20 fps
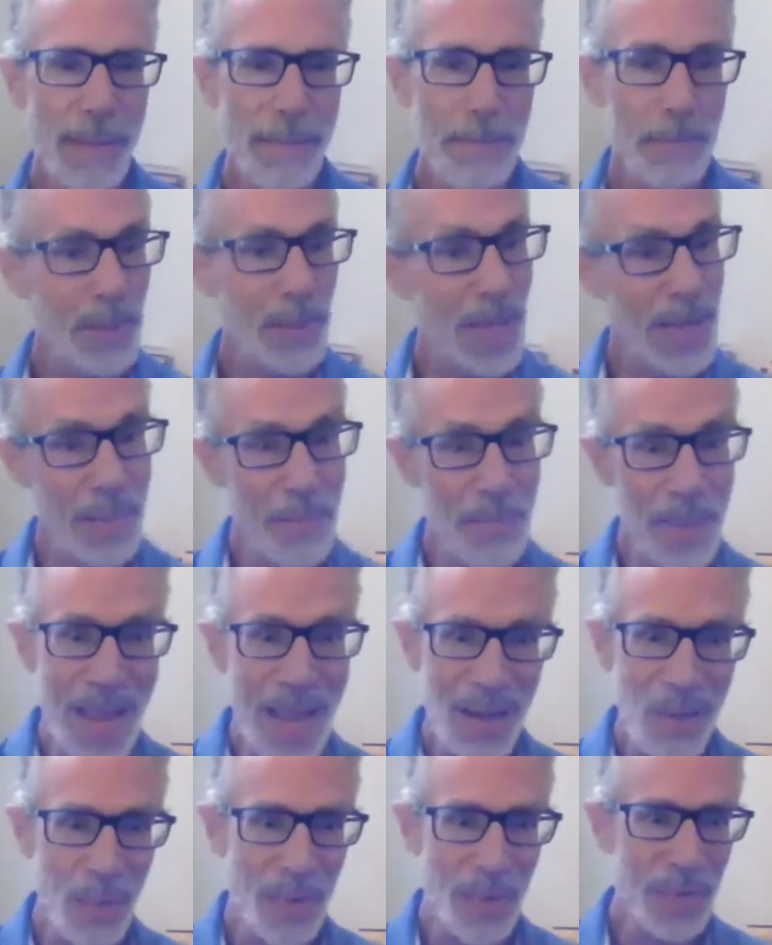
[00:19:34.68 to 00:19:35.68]
play it
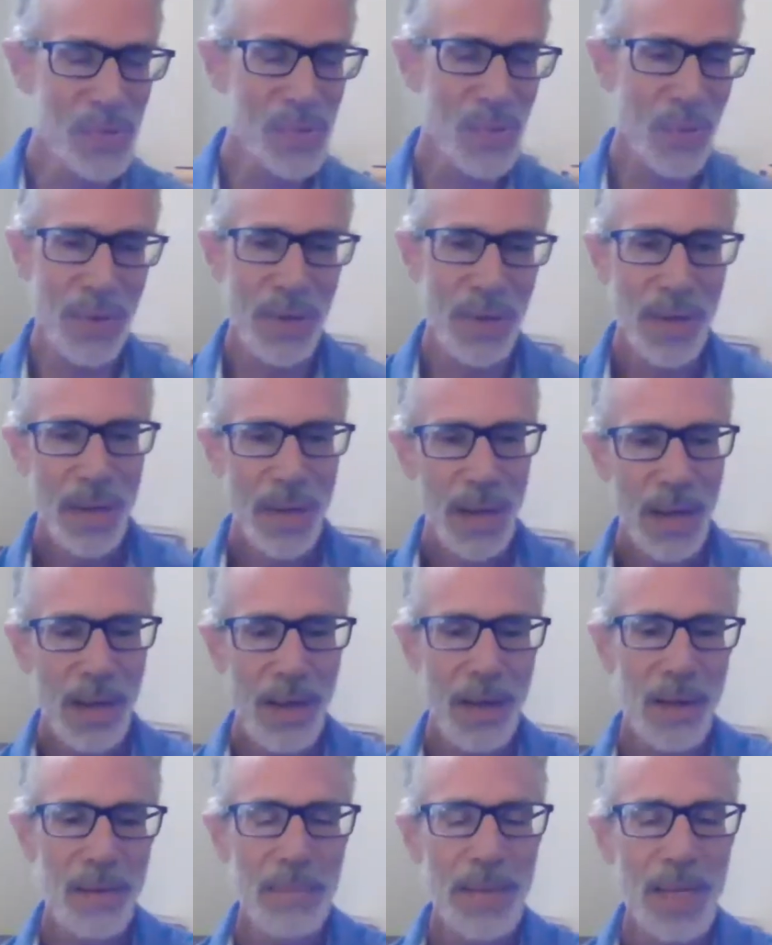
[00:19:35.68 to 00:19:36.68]
backwards, or
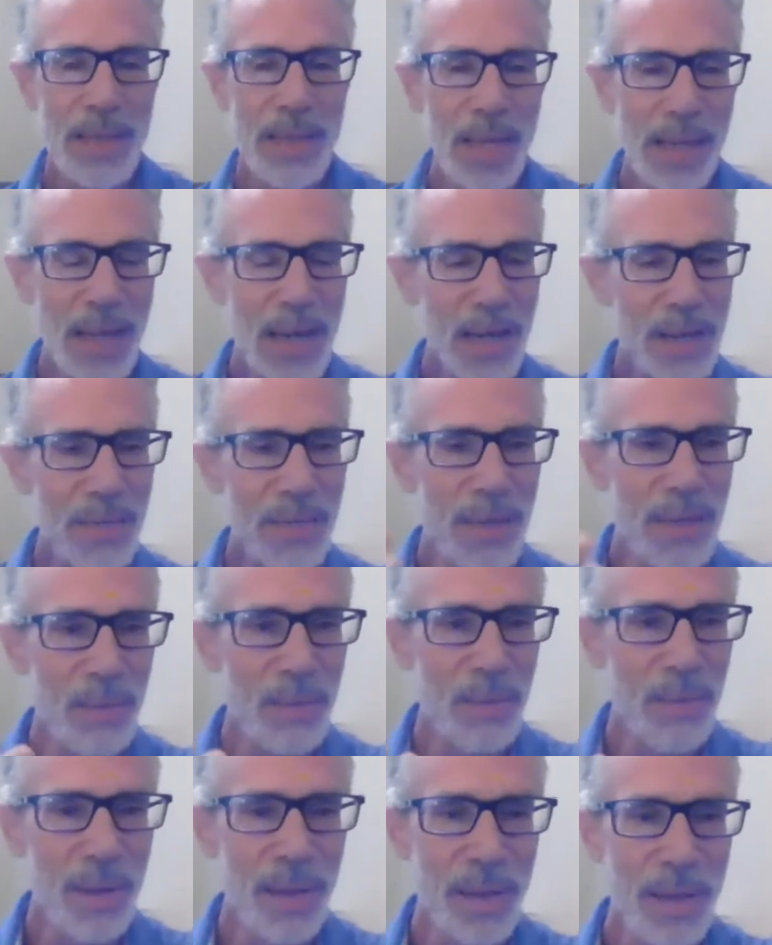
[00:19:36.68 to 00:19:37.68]
and that kind of thing
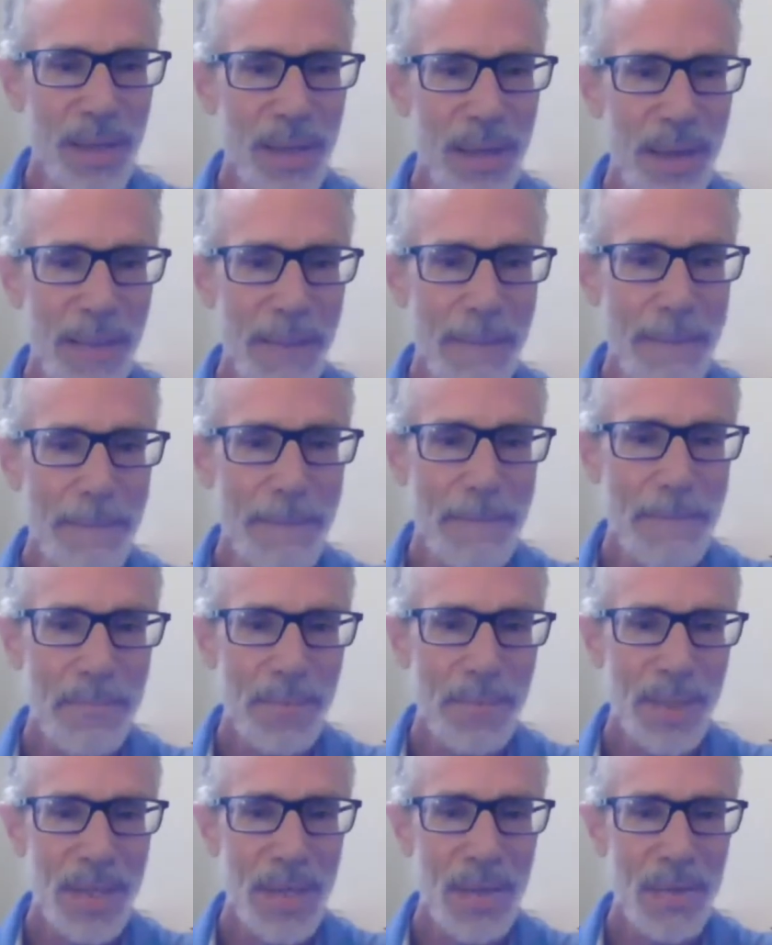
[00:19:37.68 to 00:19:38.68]
really,
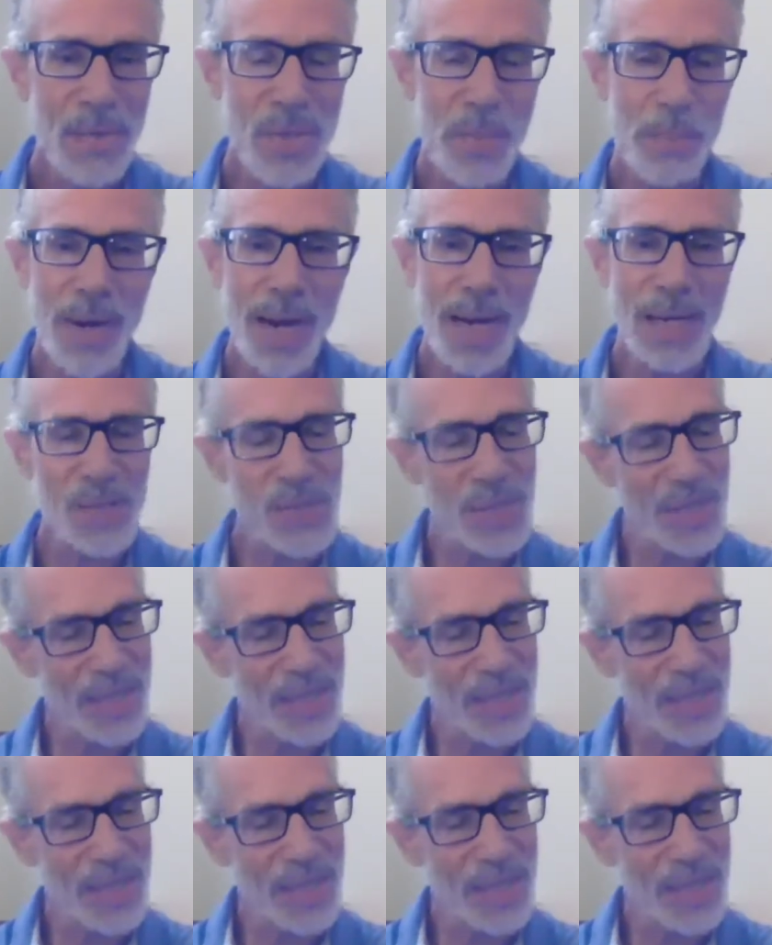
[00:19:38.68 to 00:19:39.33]
to practice it